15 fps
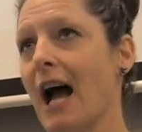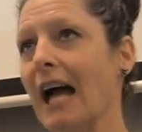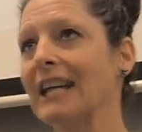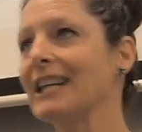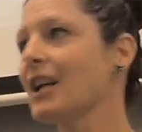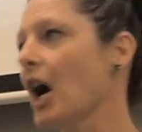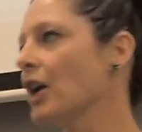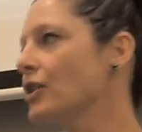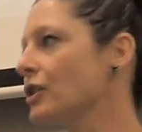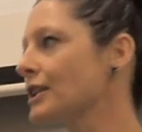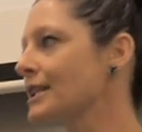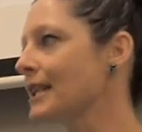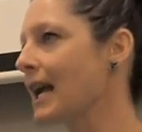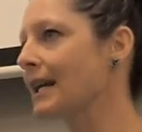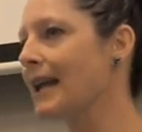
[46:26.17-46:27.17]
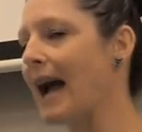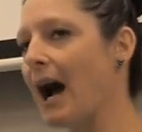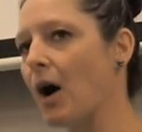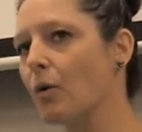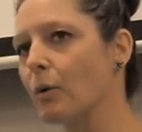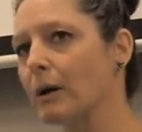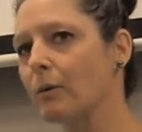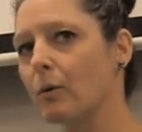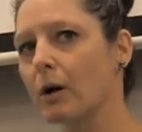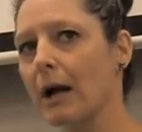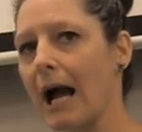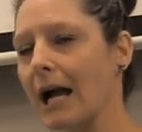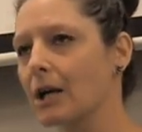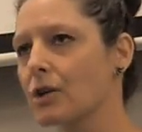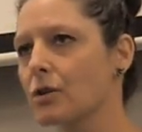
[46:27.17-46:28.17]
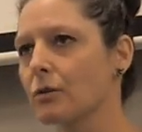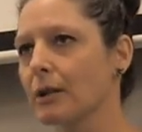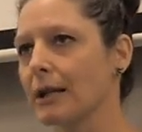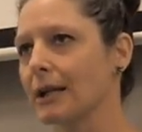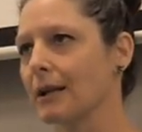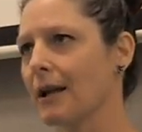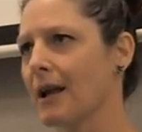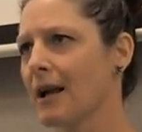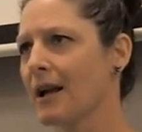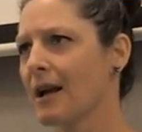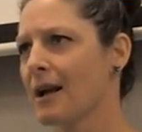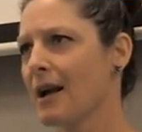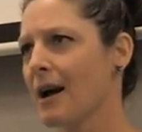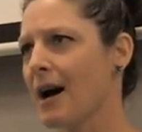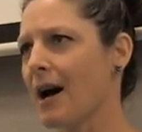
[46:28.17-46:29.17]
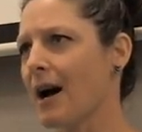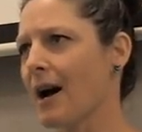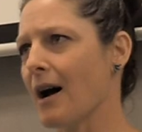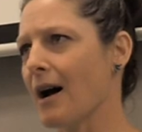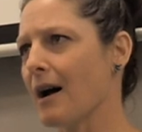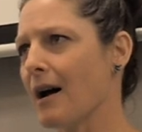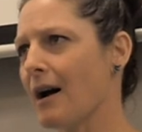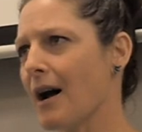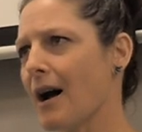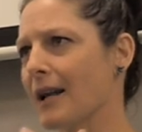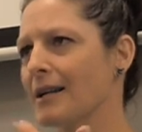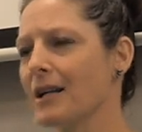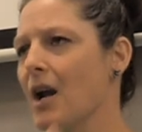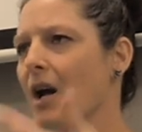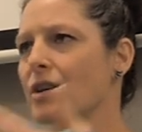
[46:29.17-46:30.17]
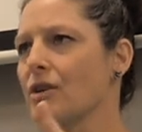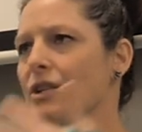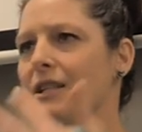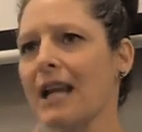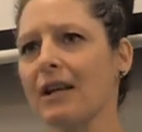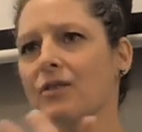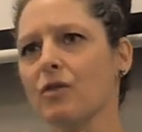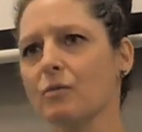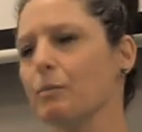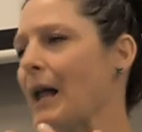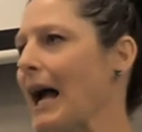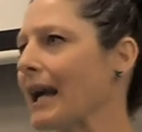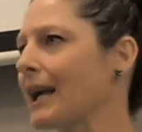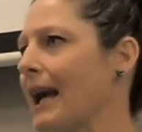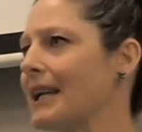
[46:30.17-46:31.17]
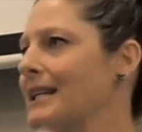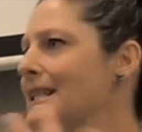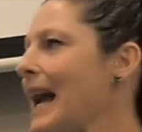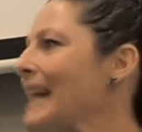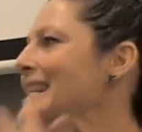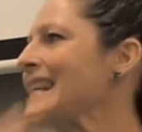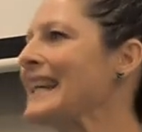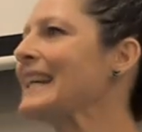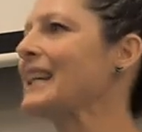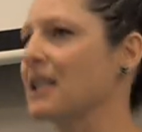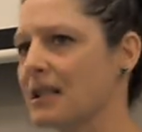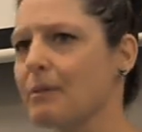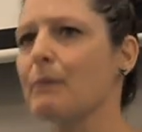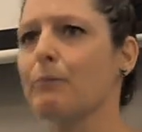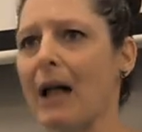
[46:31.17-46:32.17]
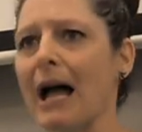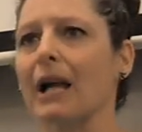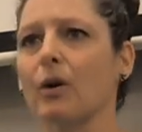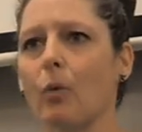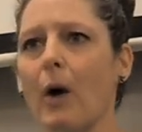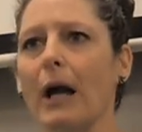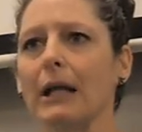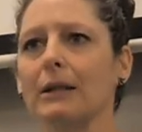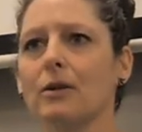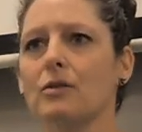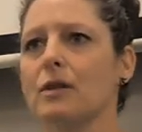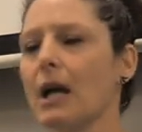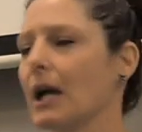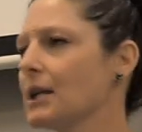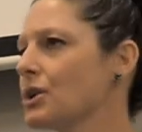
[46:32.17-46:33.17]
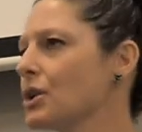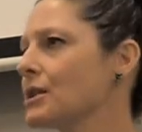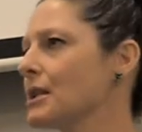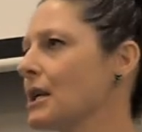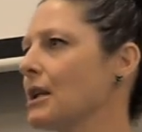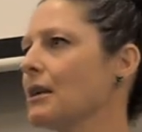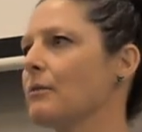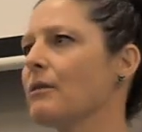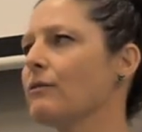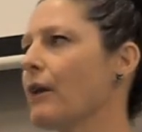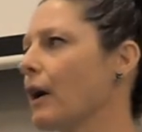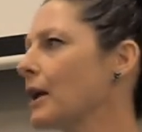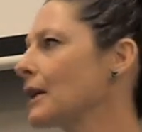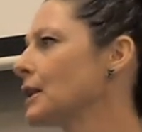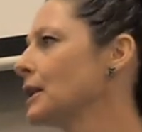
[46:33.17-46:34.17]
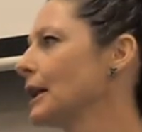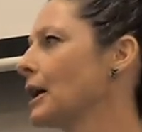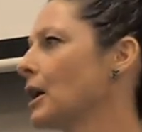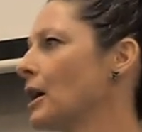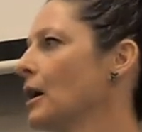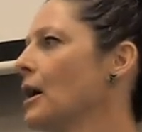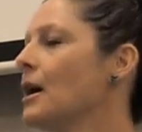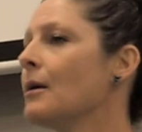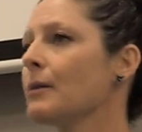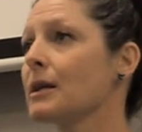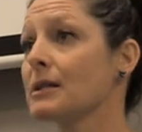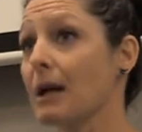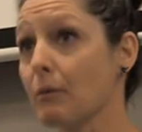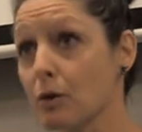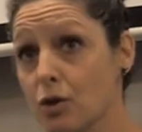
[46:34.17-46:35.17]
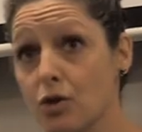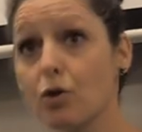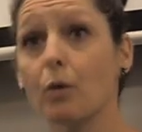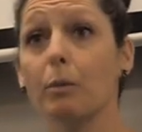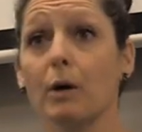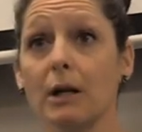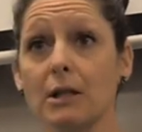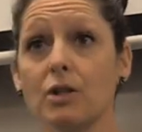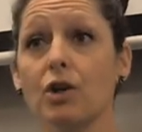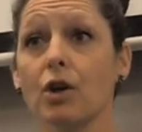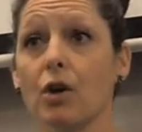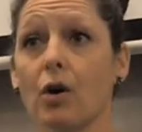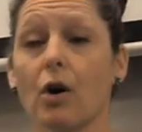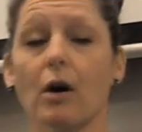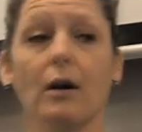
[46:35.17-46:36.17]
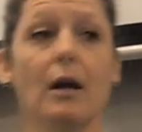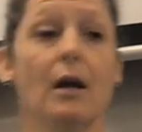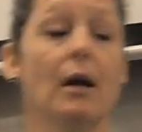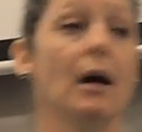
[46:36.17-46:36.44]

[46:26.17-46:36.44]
I didn't understand how we were actually uh, I didn't understand those black. I didn't. I needed it to be black and white. Those edges needed to be very clear because I was super insecure.